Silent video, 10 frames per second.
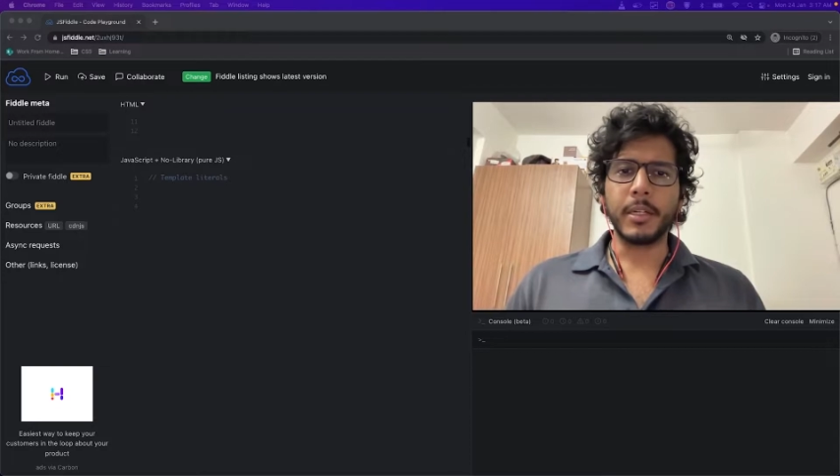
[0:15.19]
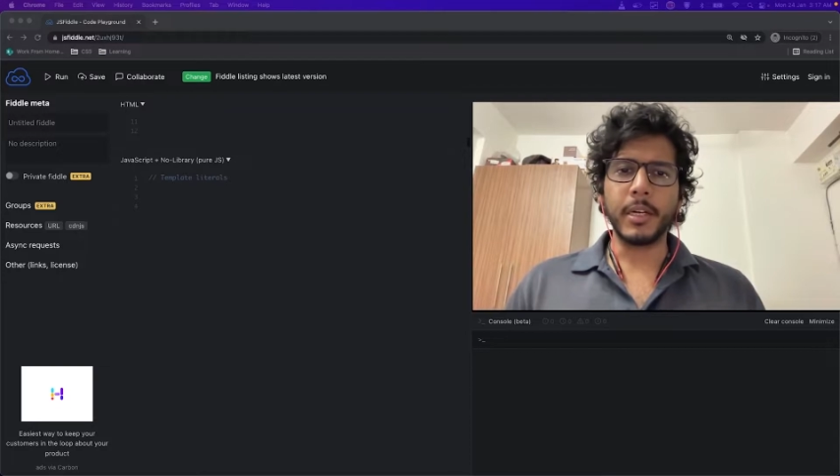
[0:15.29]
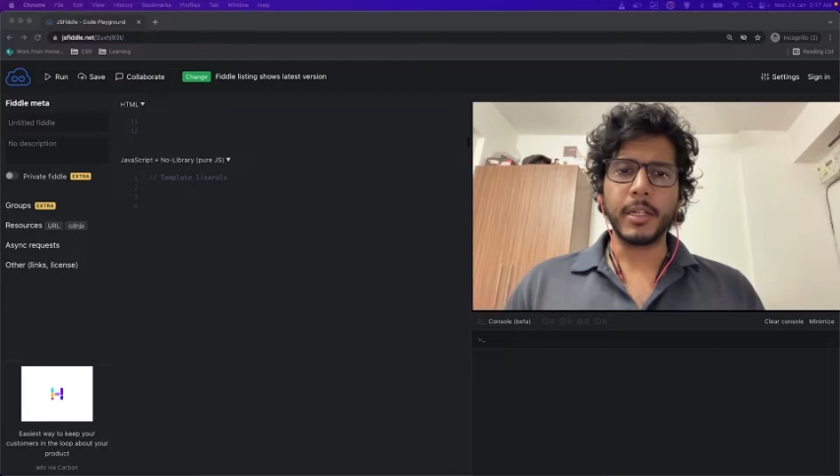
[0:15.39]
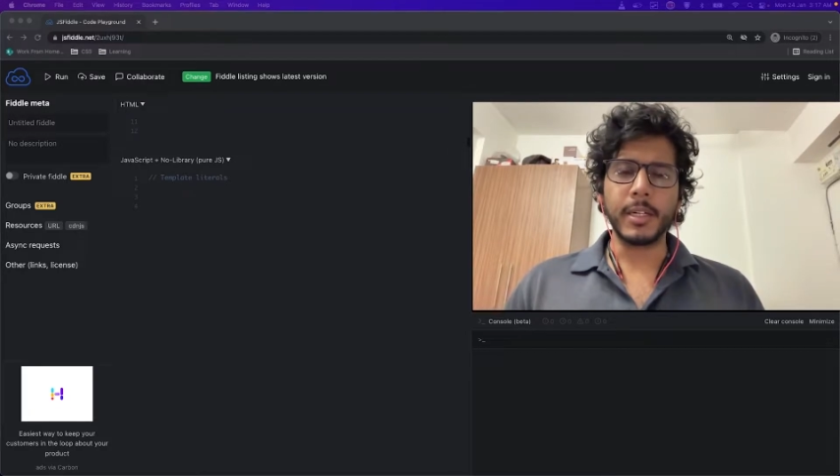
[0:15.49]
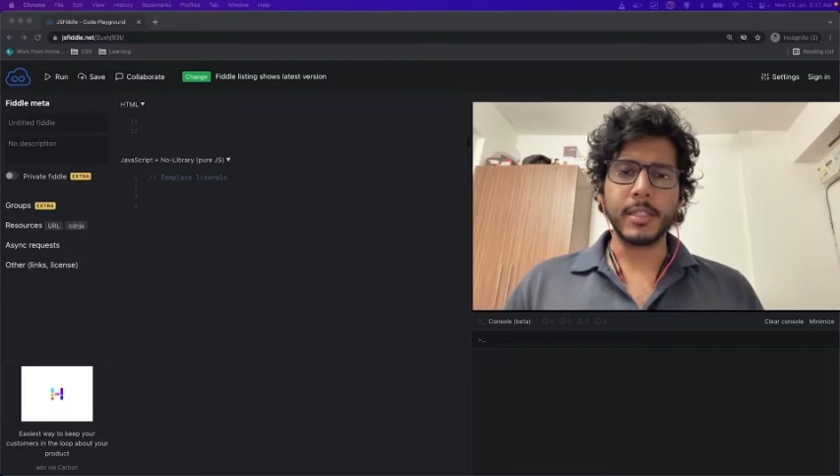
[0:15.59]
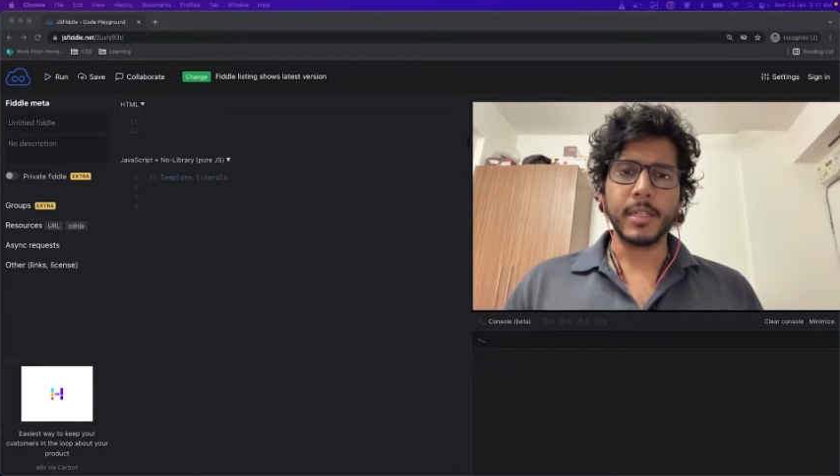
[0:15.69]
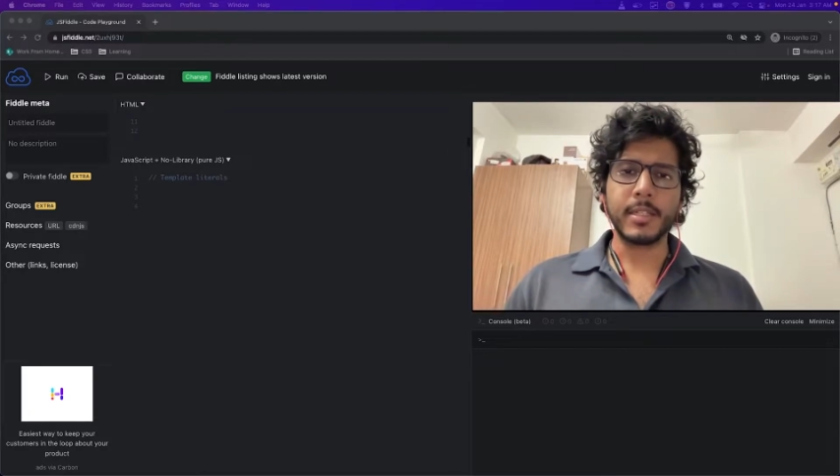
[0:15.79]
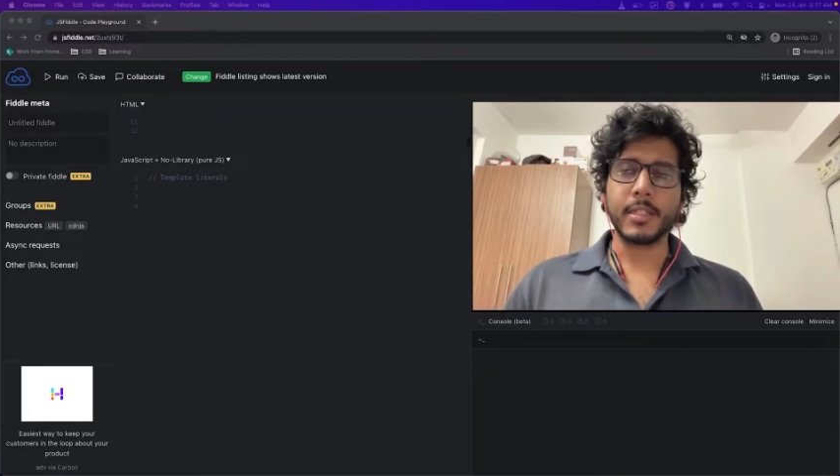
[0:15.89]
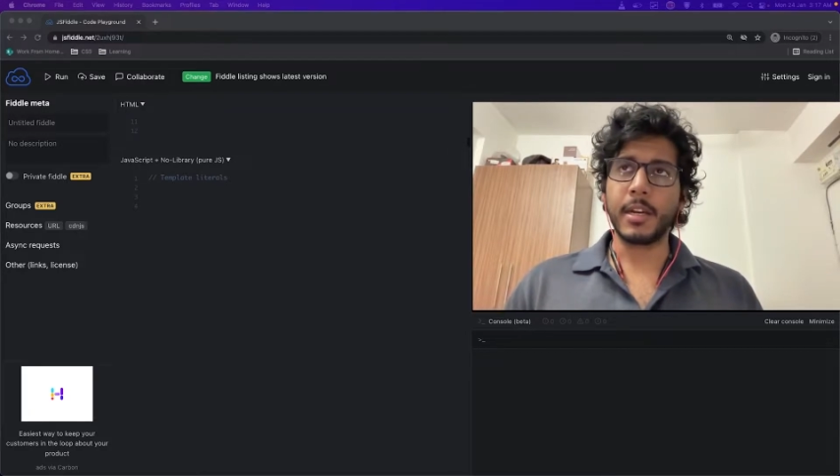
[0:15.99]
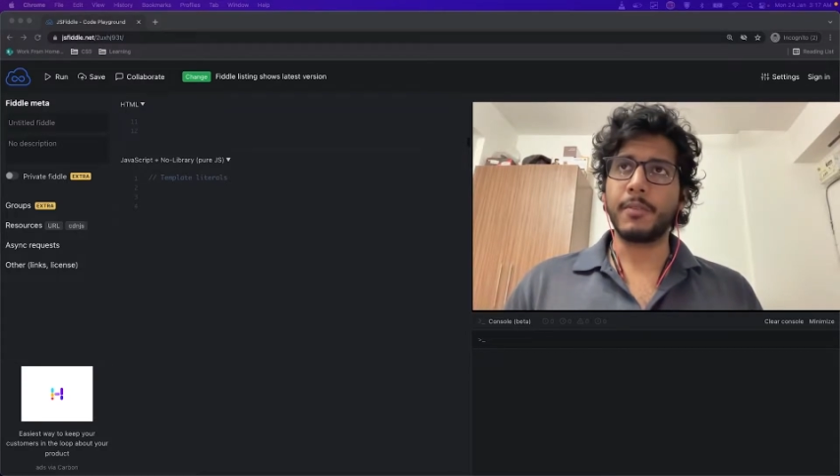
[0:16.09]
literals
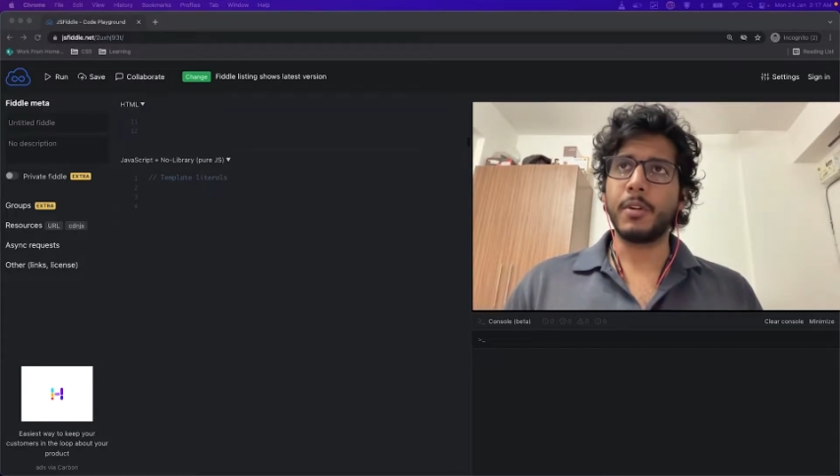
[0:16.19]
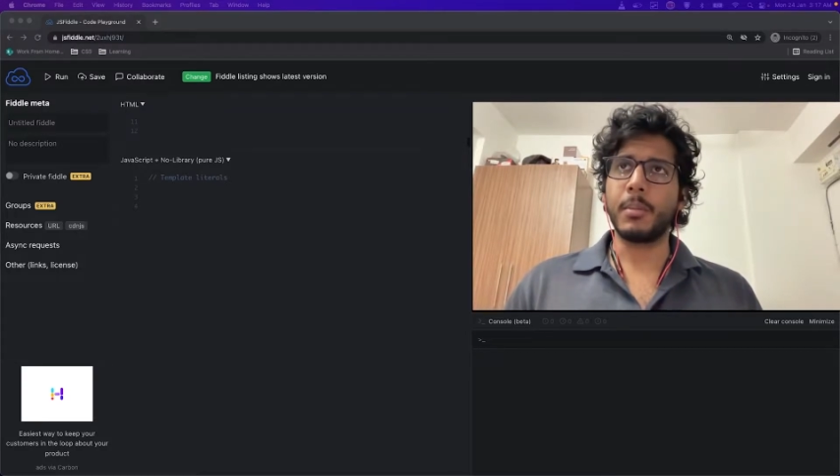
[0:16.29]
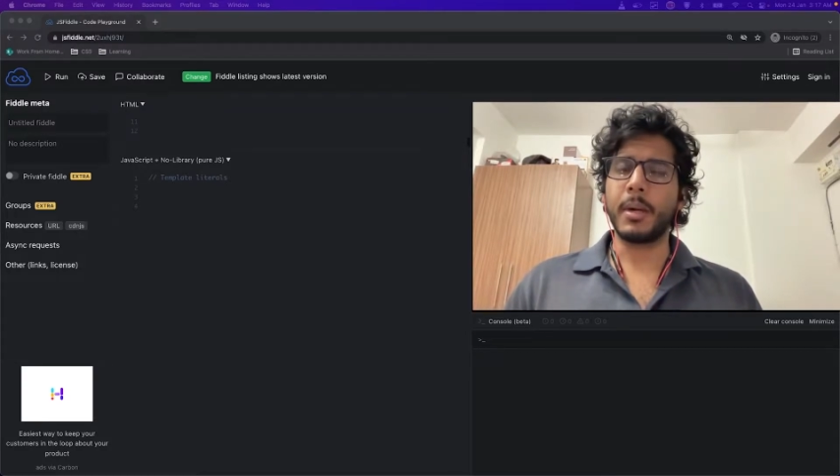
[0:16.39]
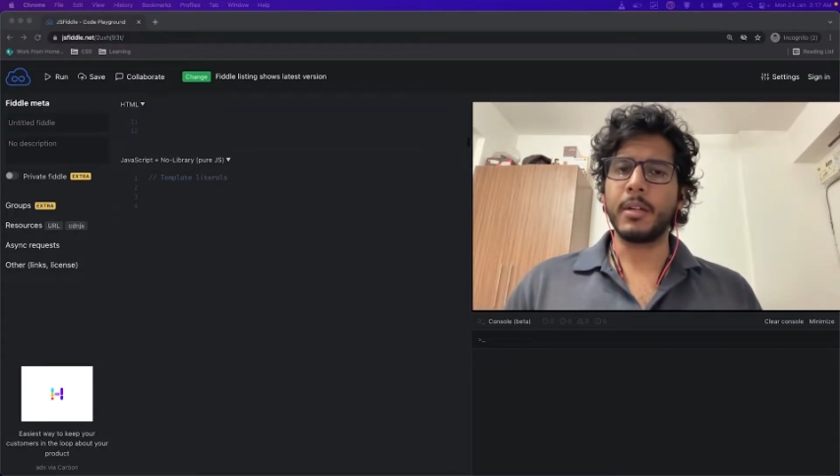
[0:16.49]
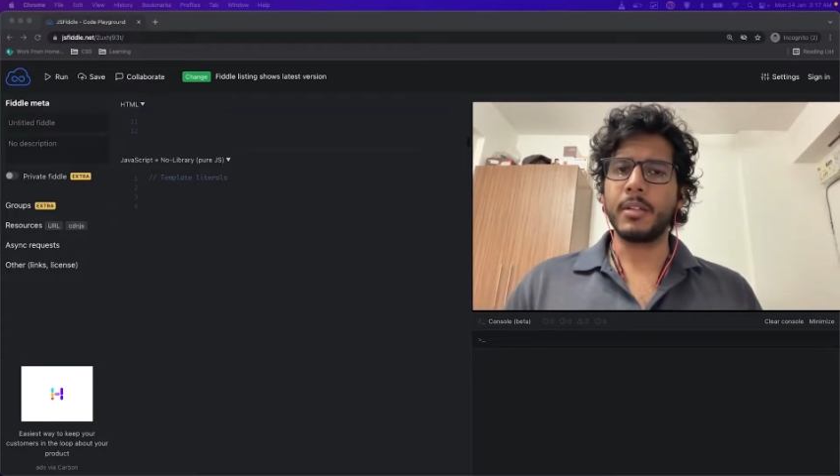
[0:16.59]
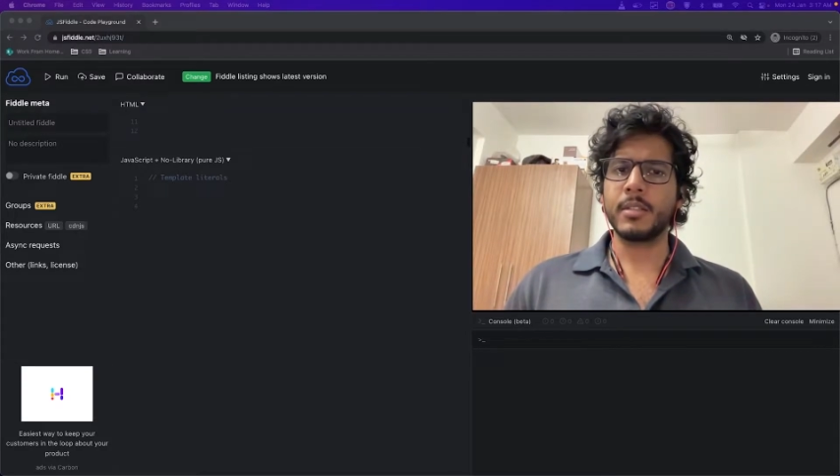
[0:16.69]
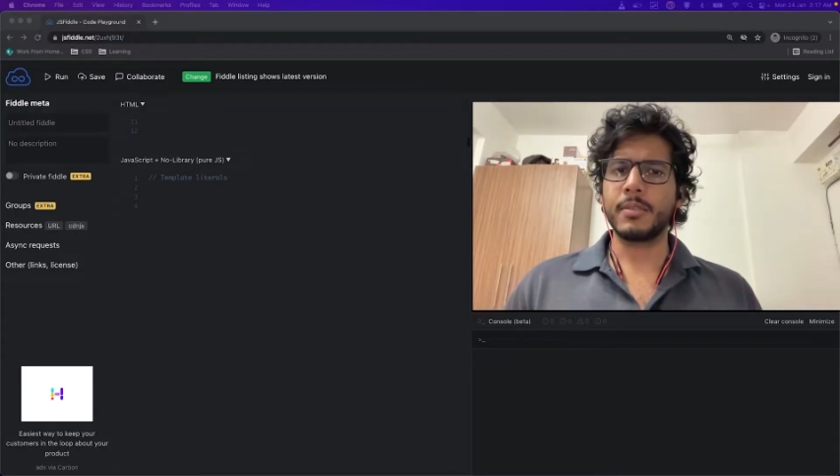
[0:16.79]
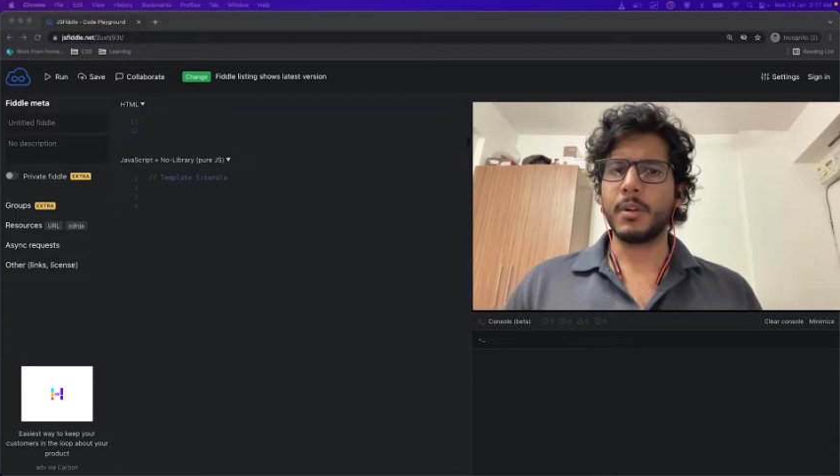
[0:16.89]
as string formatters